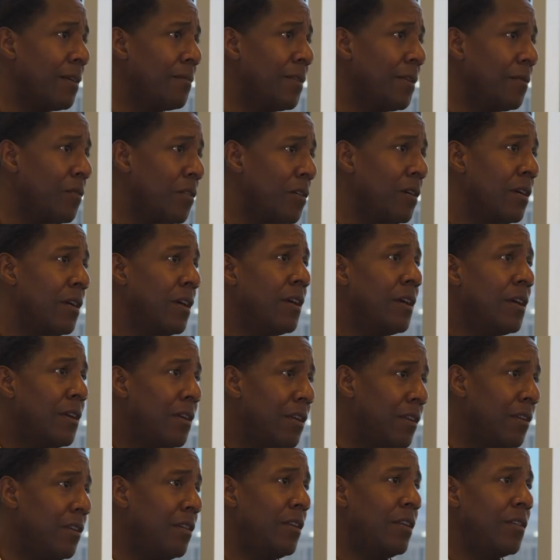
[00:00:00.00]
I mean, we're
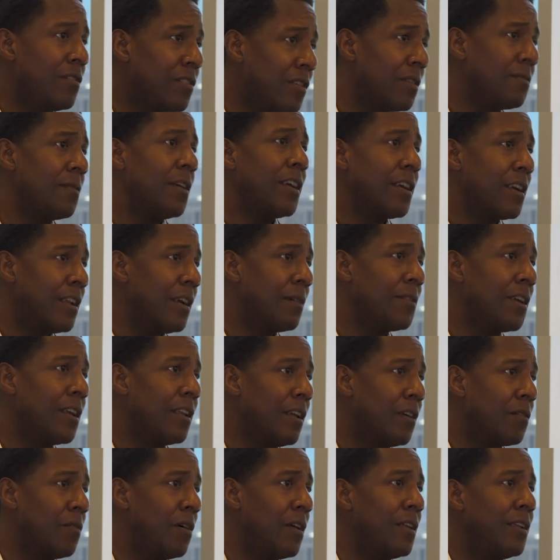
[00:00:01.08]
you talk about economic
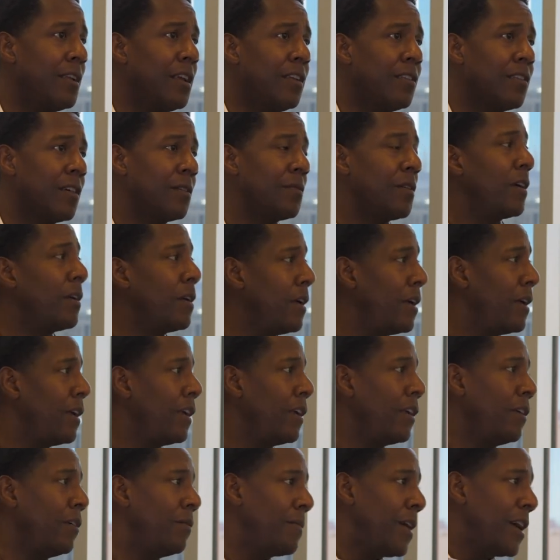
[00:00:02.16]
inequality. You talk about
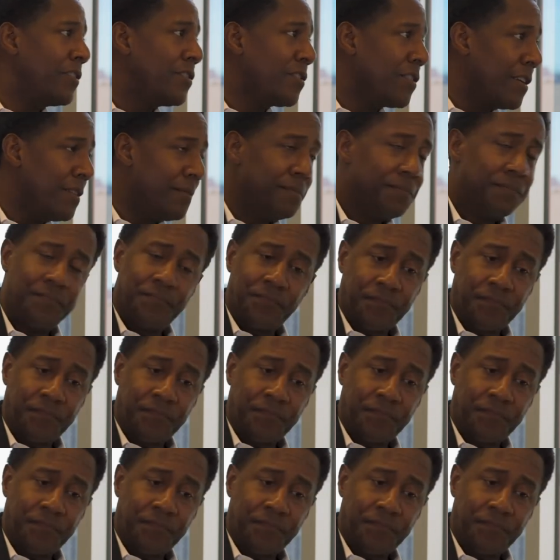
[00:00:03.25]
you mentioned